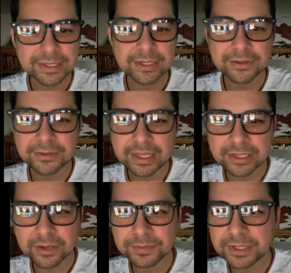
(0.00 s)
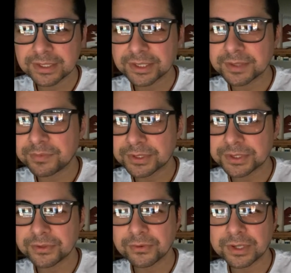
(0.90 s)
right, so that's just a
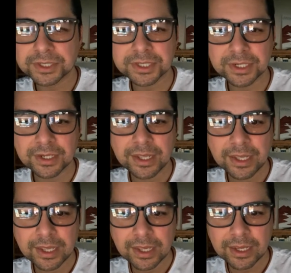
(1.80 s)
personal question.